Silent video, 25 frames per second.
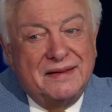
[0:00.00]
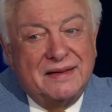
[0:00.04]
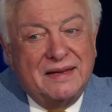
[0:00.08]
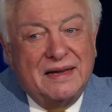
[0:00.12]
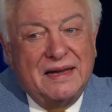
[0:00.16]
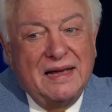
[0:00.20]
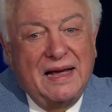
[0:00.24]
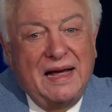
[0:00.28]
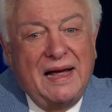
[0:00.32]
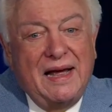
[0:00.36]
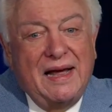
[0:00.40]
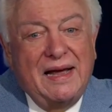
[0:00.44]

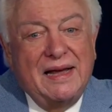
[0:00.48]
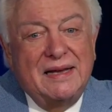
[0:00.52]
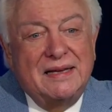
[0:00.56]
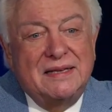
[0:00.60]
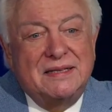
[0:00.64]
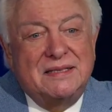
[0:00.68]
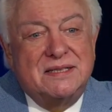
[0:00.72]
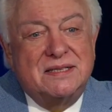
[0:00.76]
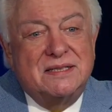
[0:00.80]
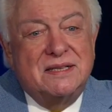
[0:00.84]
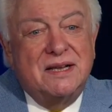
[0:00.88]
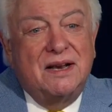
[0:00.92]

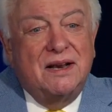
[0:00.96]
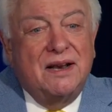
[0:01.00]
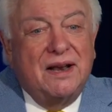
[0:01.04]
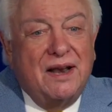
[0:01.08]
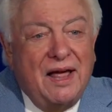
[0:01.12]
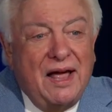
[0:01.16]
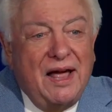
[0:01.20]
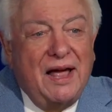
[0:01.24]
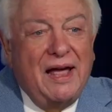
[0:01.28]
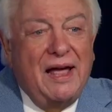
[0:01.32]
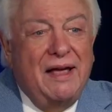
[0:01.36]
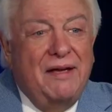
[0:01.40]
Guys,
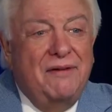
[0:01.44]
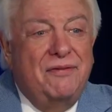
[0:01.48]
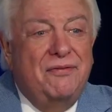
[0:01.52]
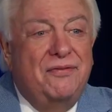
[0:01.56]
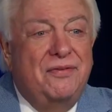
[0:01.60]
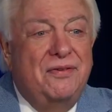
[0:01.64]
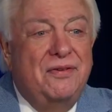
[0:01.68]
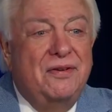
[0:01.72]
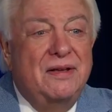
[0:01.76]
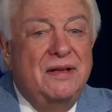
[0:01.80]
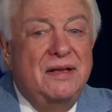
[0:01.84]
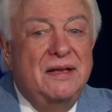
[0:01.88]

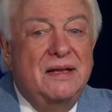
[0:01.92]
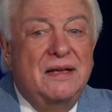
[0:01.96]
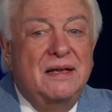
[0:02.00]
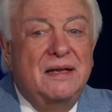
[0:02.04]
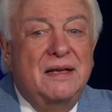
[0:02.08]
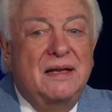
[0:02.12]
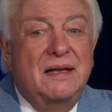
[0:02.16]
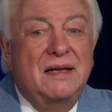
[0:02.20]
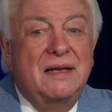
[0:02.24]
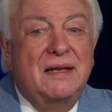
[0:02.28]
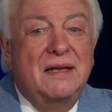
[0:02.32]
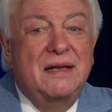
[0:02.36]
life
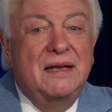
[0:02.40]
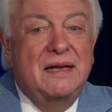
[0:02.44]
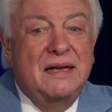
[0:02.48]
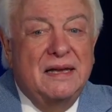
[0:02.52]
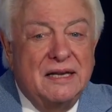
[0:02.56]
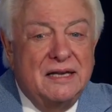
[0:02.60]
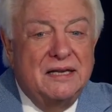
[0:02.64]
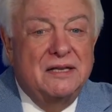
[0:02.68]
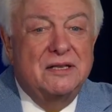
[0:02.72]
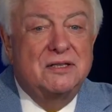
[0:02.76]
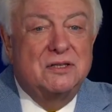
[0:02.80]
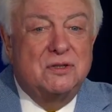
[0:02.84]

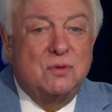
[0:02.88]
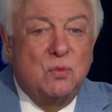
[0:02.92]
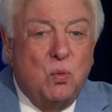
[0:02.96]
is